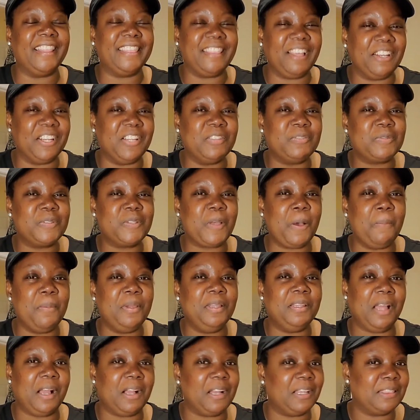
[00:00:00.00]
thought this was going to be
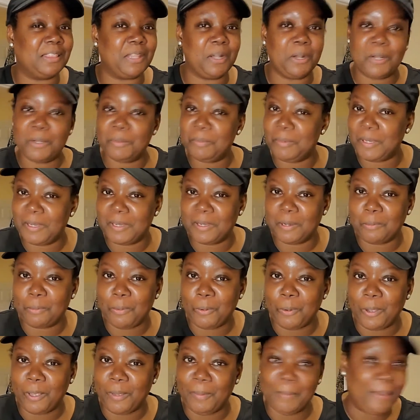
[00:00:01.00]
like a 30-minute
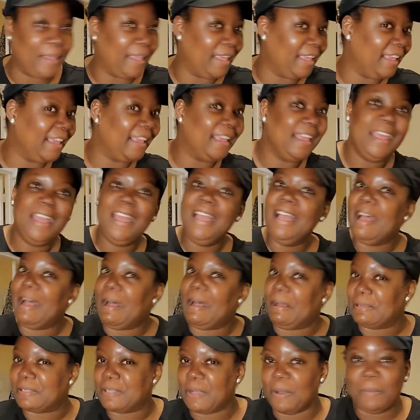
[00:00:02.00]
appointment.
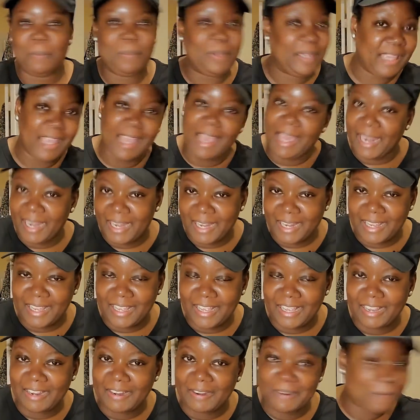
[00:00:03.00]
I was going to be out of
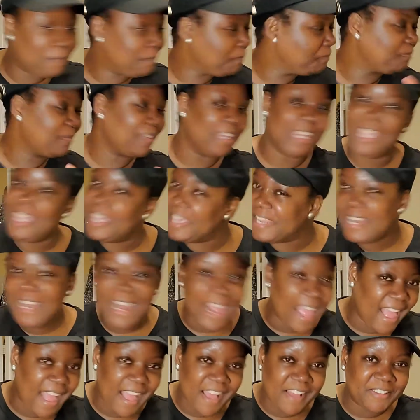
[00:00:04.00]
there, in and
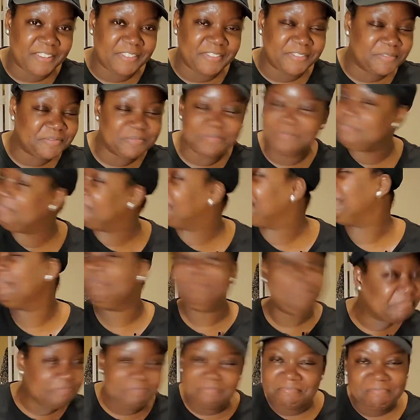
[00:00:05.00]
out,
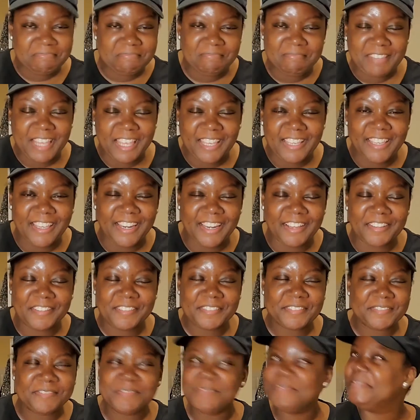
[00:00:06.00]
you
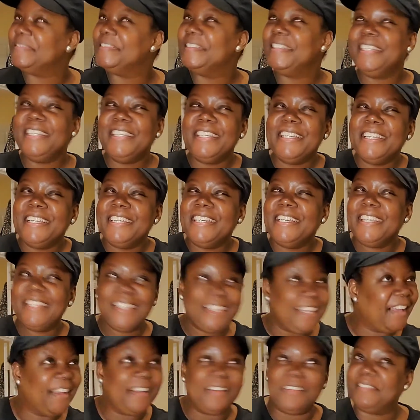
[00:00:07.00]
know?
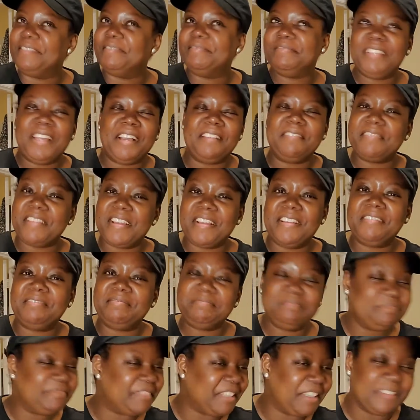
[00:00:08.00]

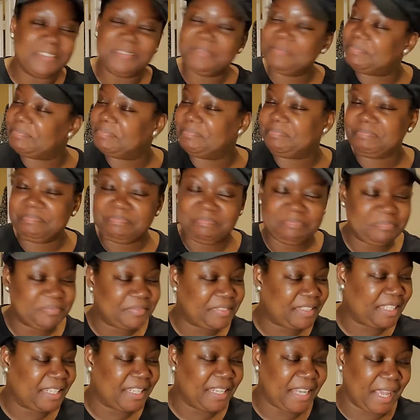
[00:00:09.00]
No.
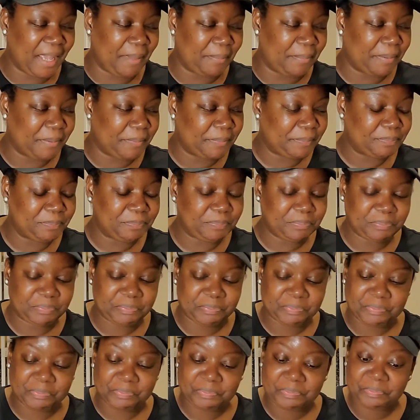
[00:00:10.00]
Didn't happen.
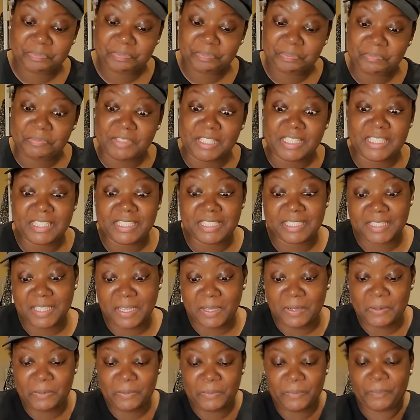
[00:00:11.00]

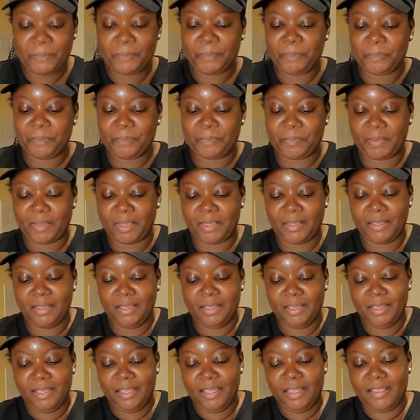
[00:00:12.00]
So
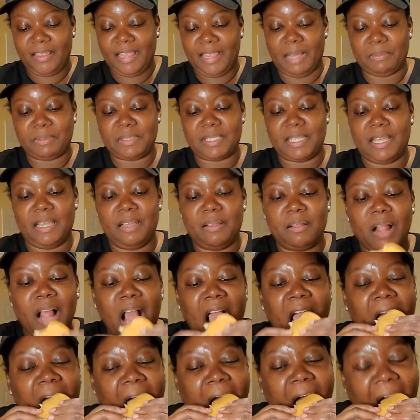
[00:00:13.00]
that was that.
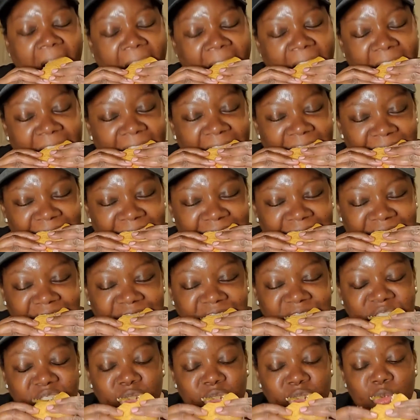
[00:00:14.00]

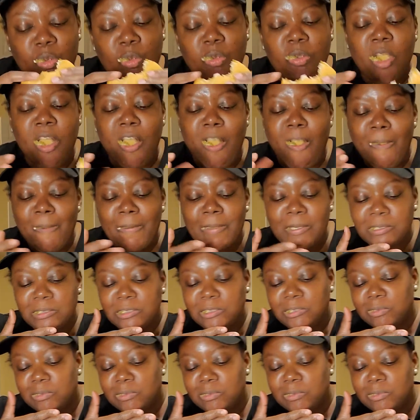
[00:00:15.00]
Well,